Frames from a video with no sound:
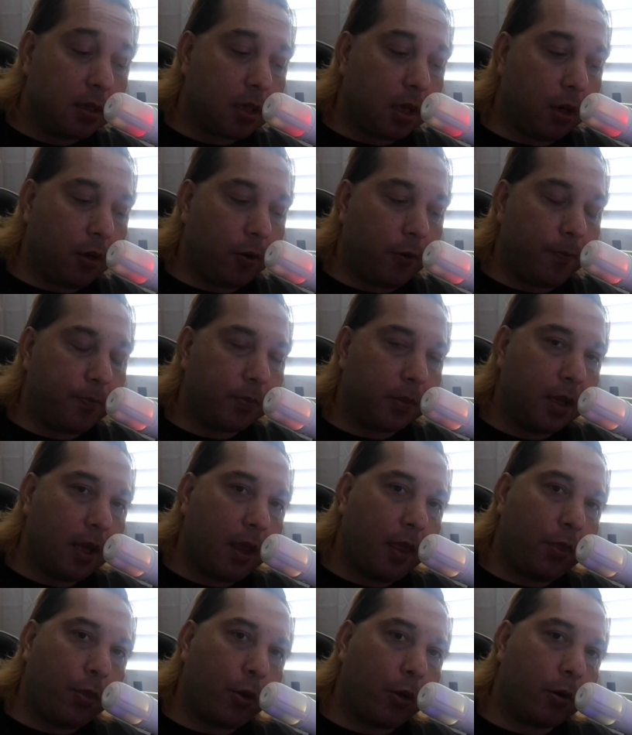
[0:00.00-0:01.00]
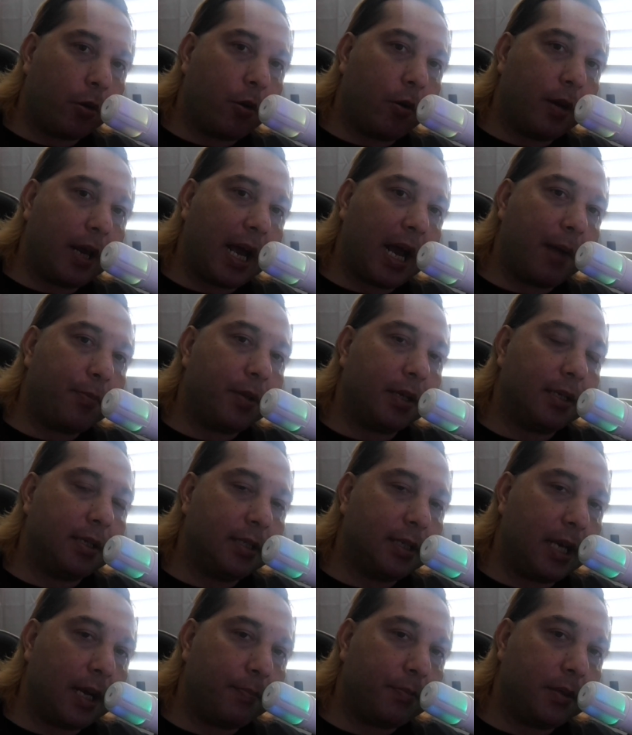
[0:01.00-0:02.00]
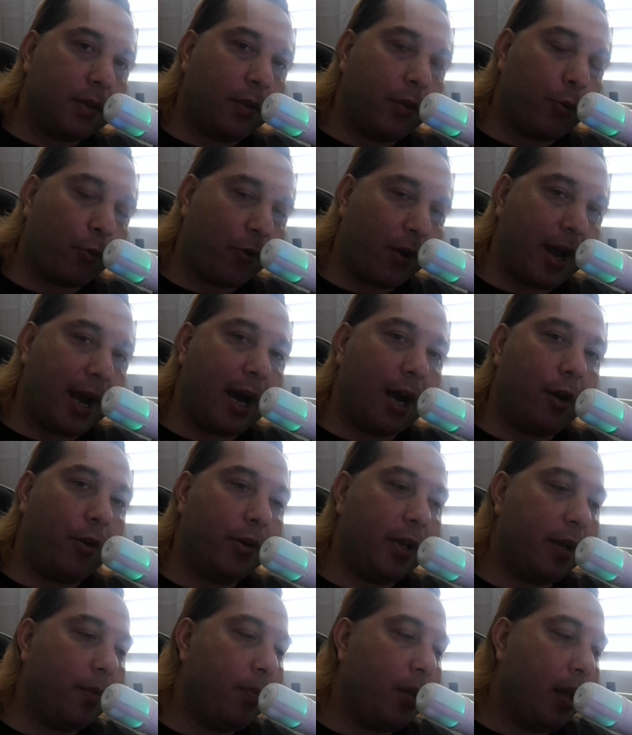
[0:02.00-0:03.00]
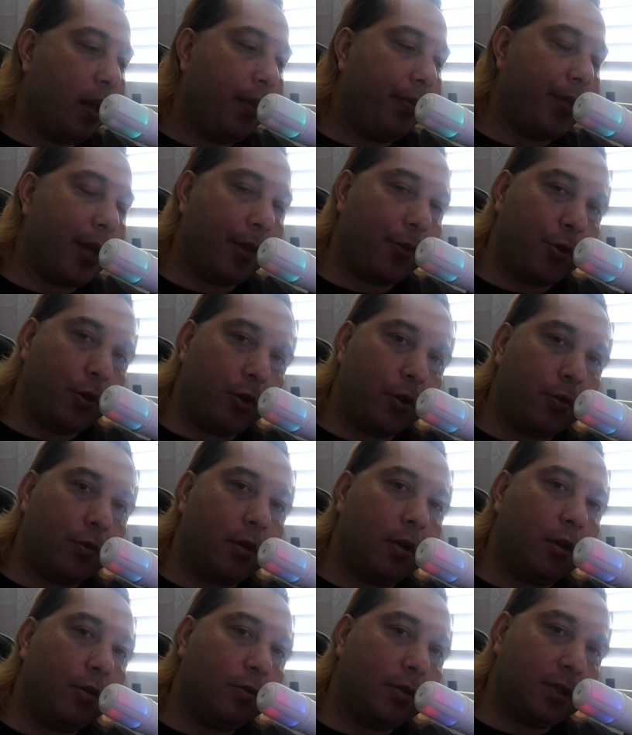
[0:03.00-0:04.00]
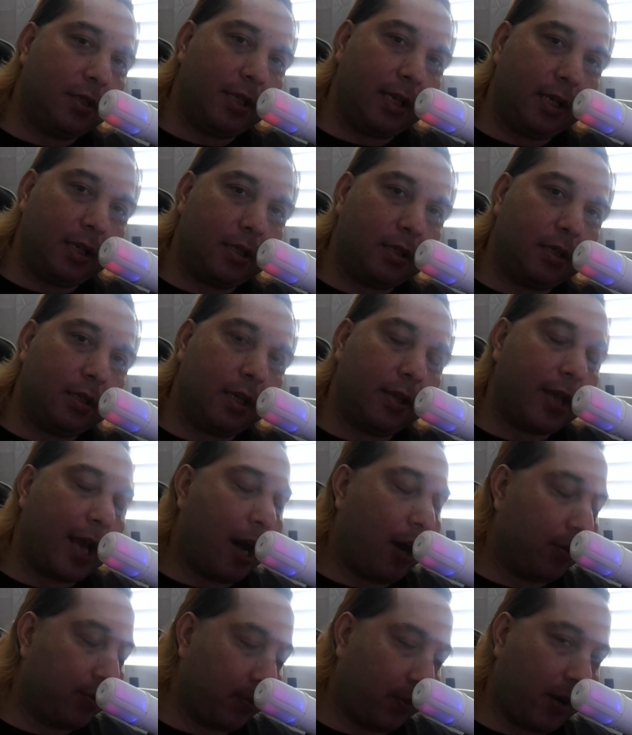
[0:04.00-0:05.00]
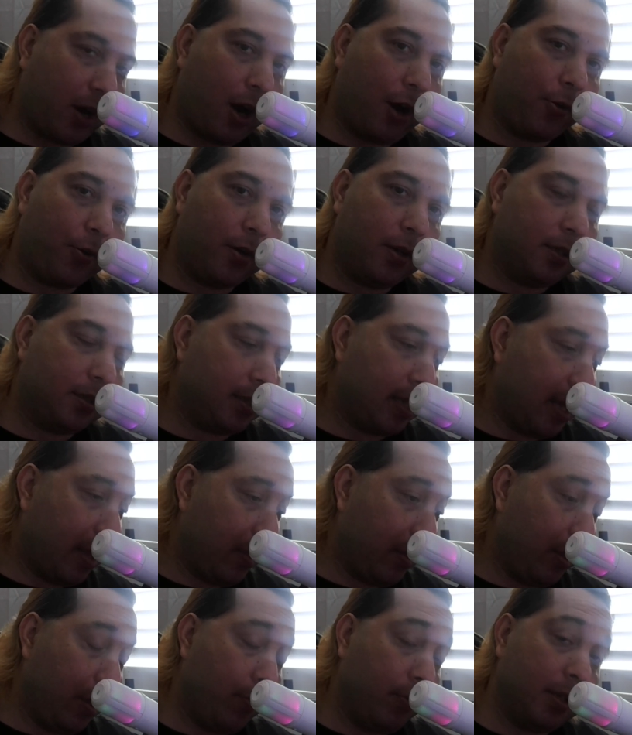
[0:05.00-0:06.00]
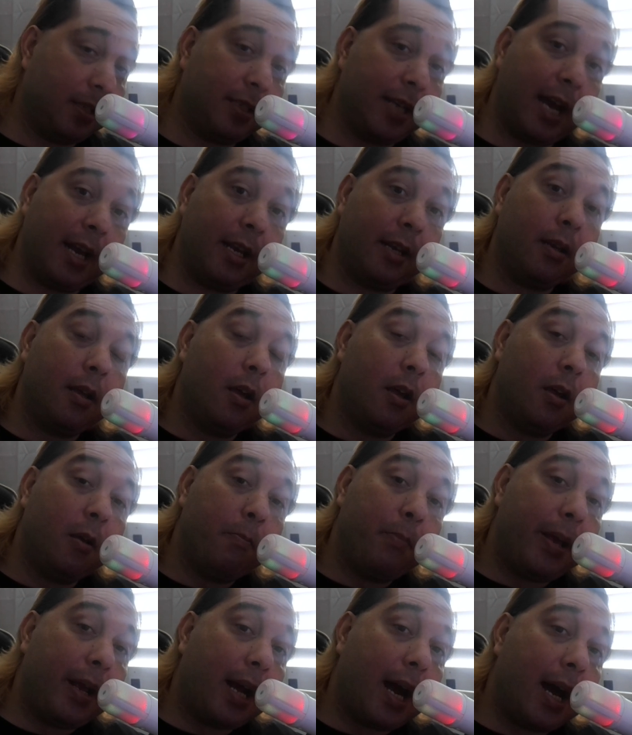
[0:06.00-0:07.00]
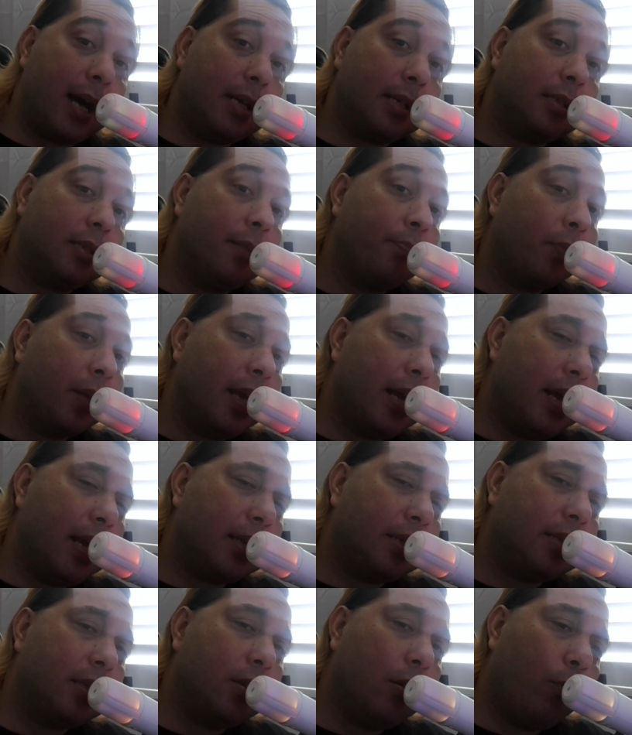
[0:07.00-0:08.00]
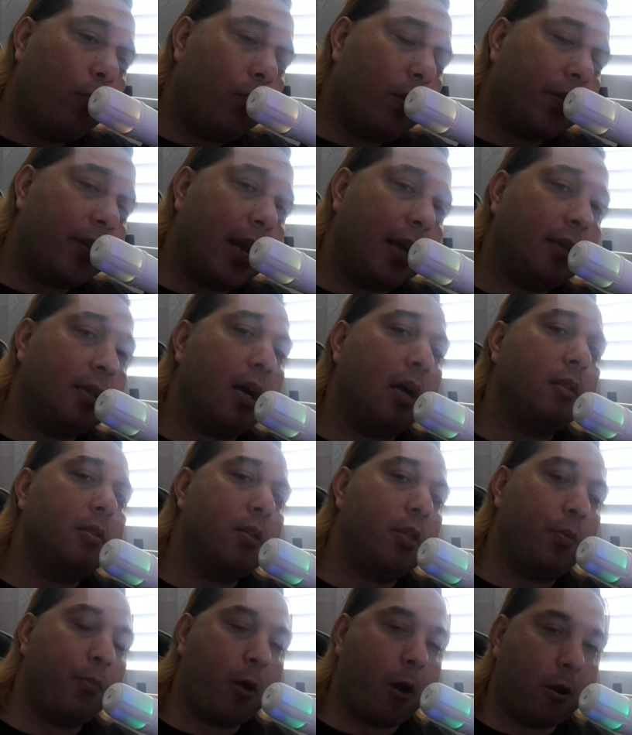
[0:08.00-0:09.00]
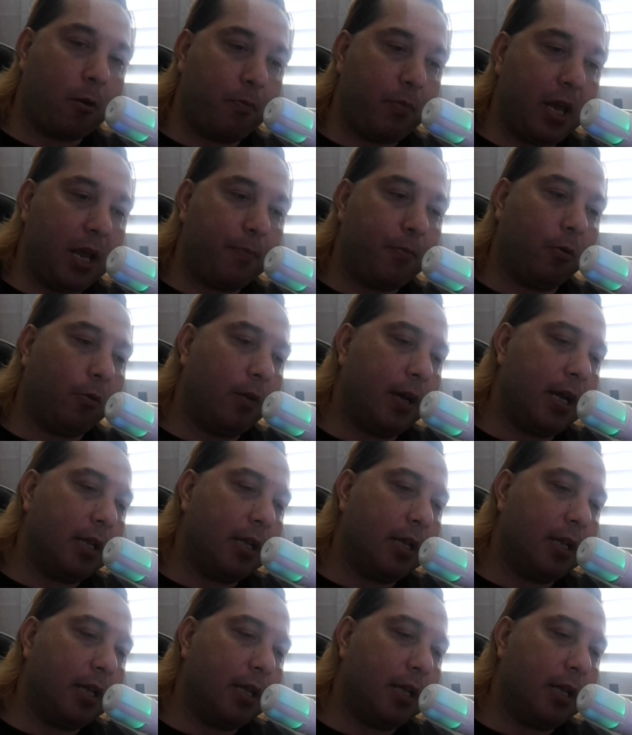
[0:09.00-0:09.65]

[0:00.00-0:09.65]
So they're going to have to accept the reality that they're going to lose seats in the House of Congress and the U.S. Senate because it's what they've done to the American people.